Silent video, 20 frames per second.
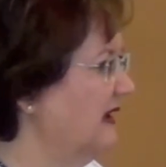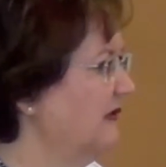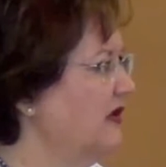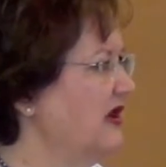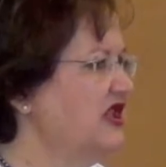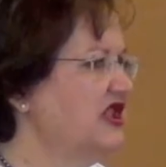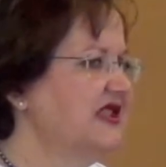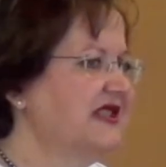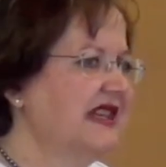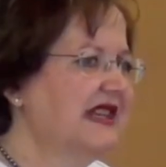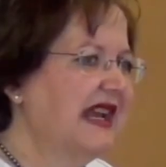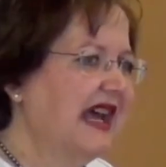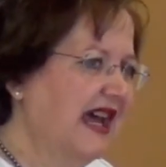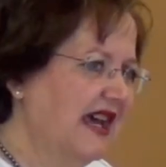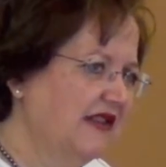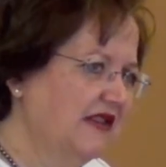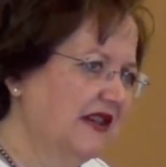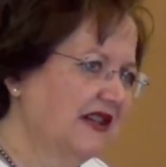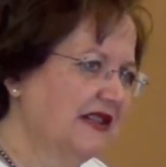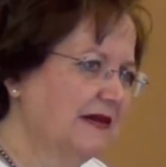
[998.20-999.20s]
which is an
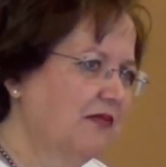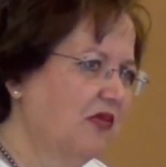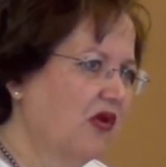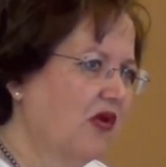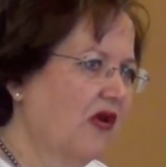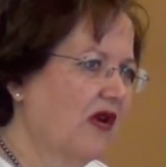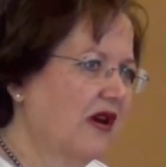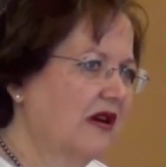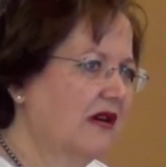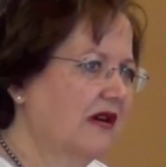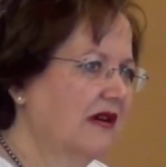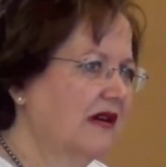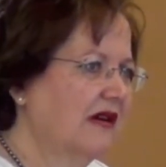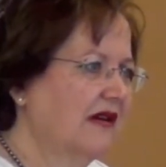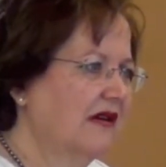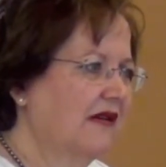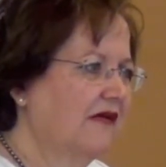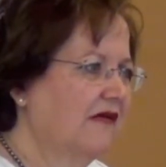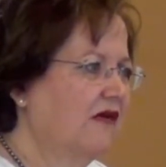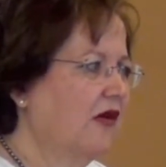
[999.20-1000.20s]
ethics board
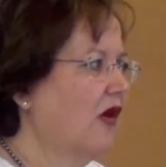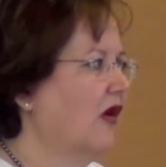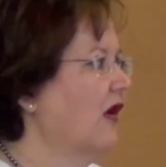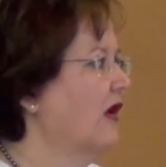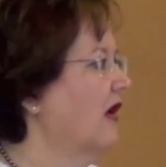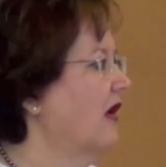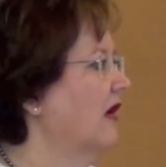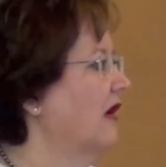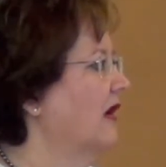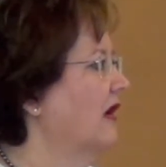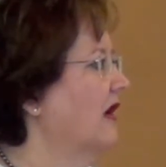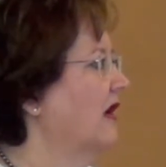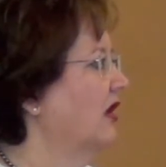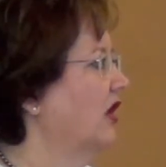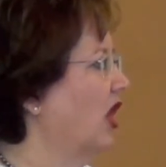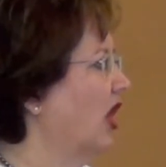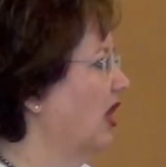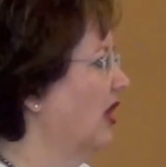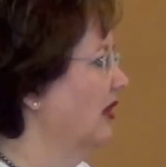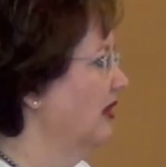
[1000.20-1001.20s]
for
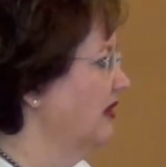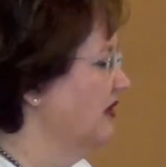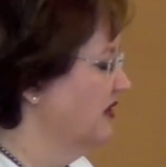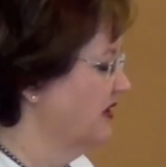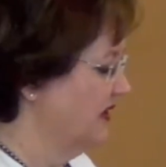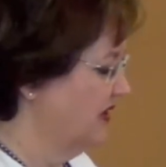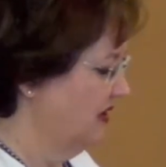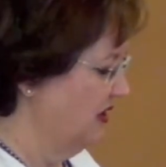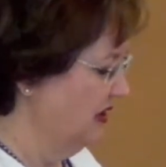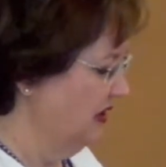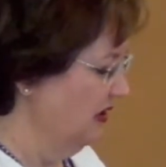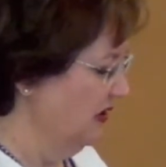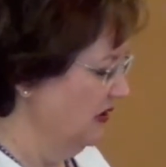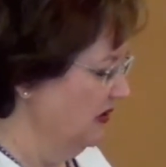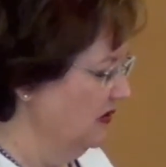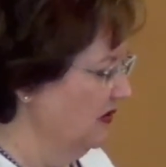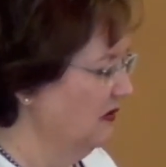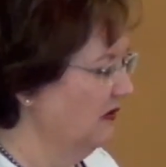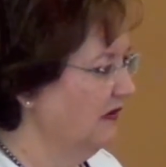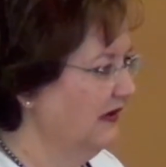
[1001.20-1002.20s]
lawyers
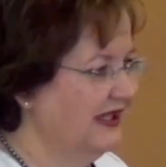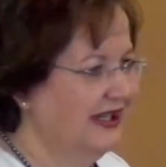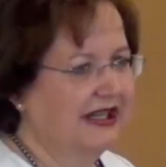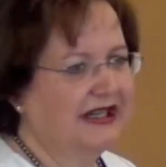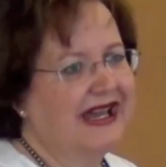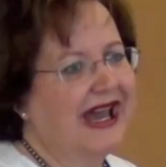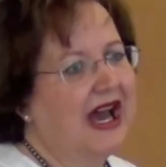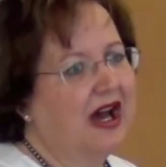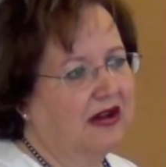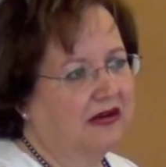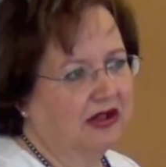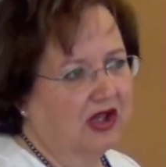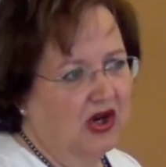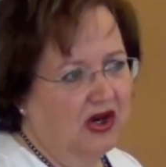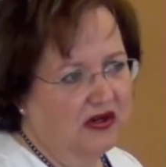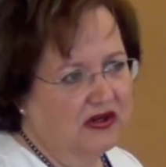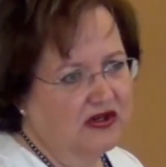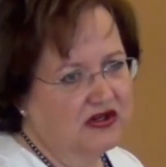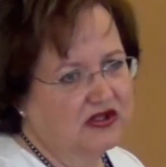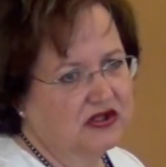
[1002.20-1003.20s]
to kick out
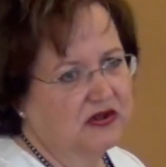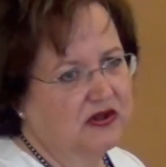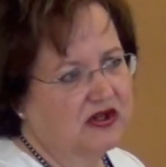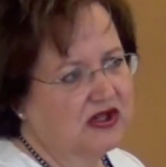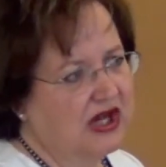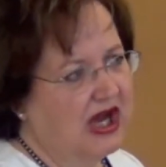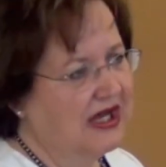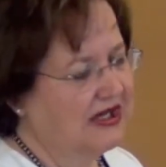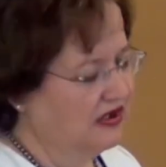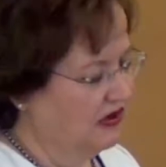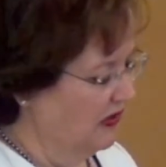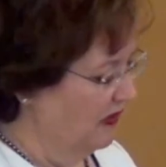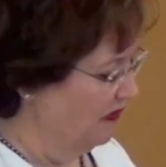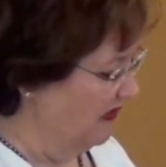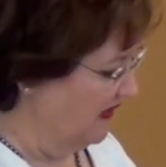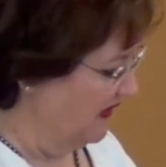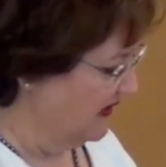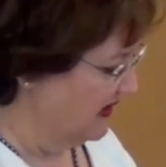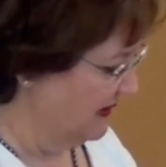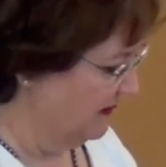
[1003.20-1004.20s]
lawyers who are not doing
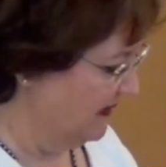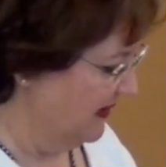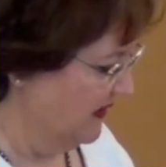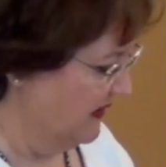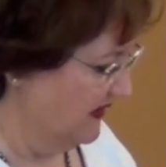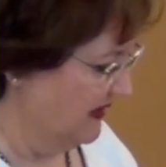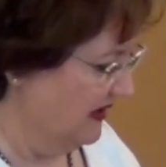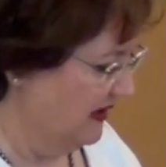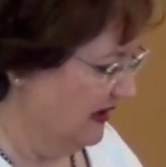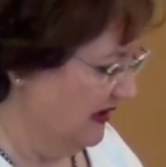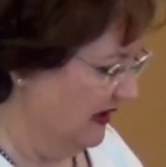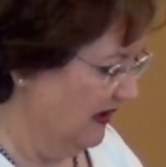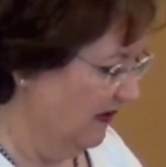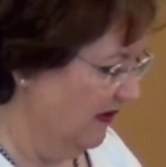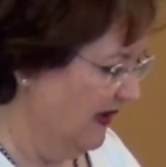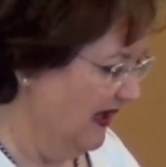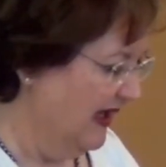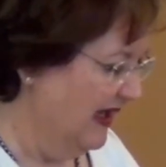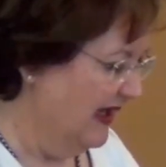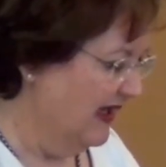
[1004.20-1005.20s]
what they're supposed to
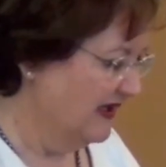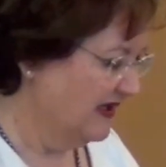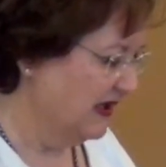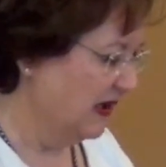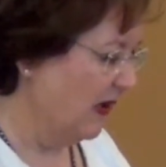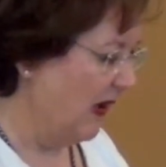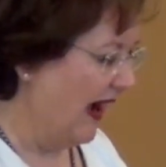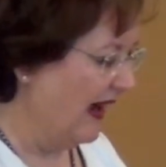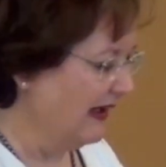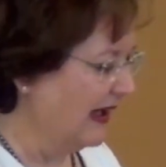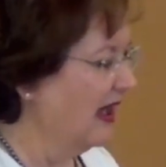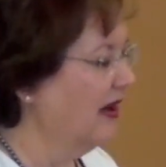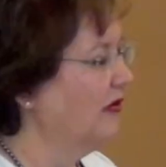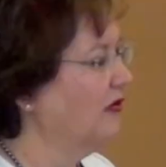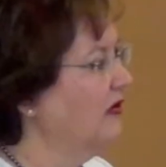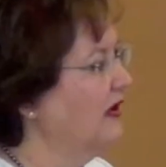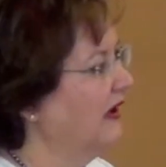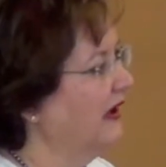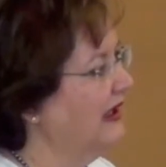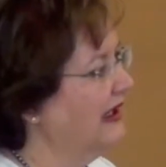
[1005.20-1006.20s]
do. So I
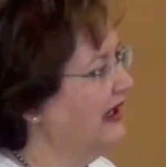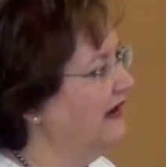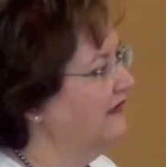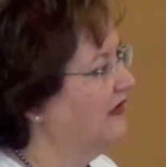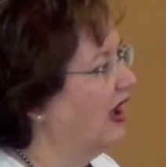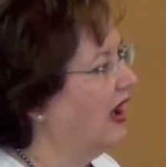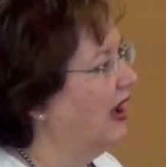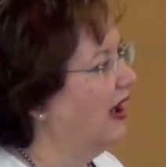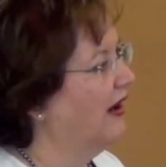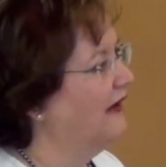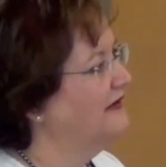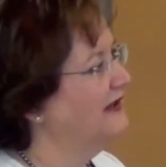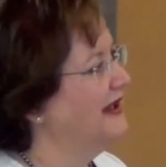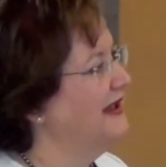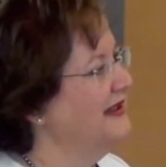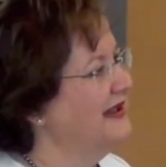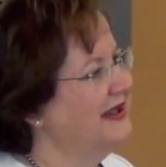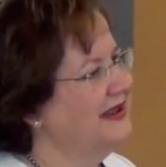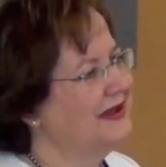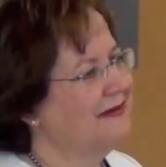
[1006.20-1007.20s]
got really involved,
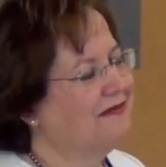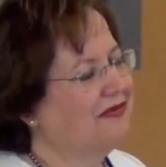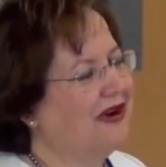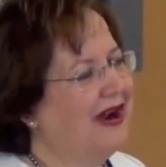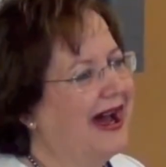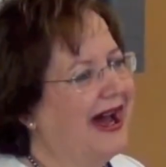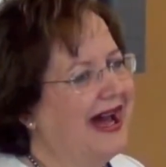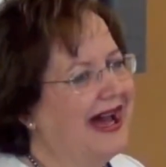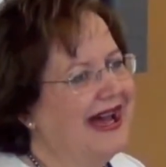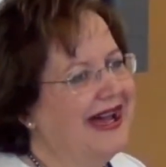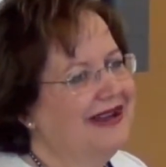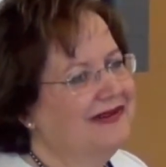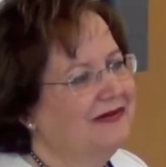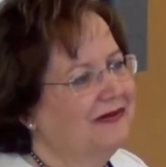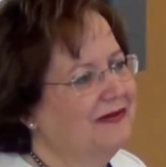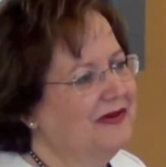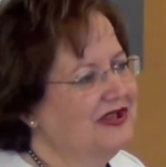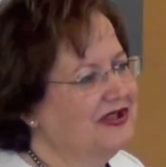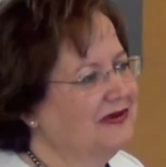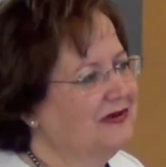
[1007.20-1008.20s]
and then the Pride,
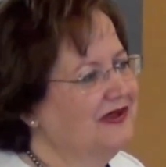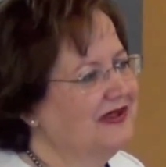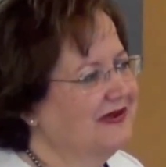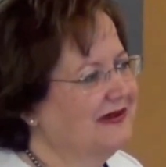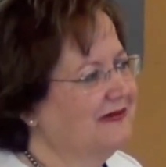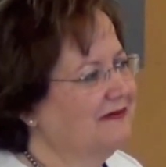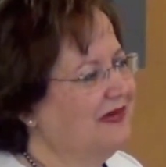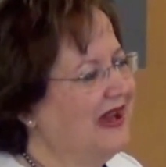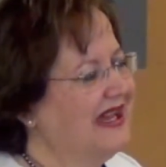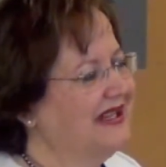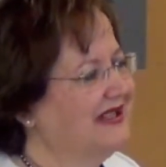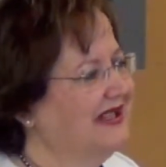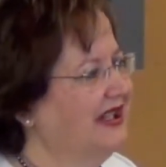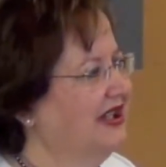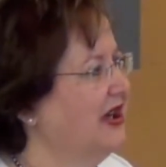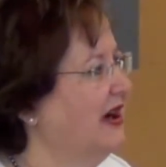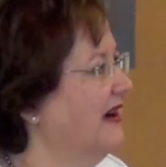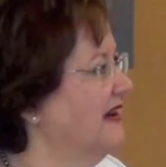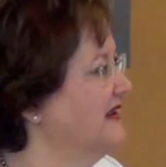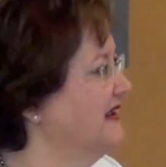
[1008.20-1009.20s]
which was Patsy
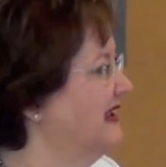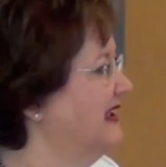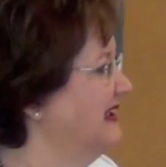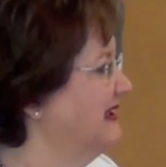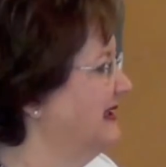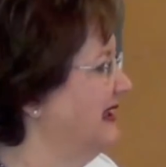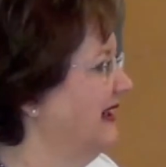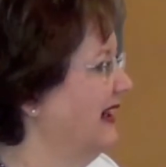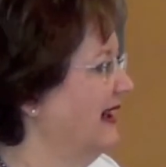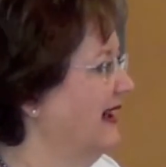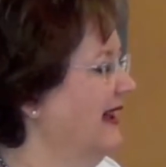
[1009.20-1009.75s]
Causey's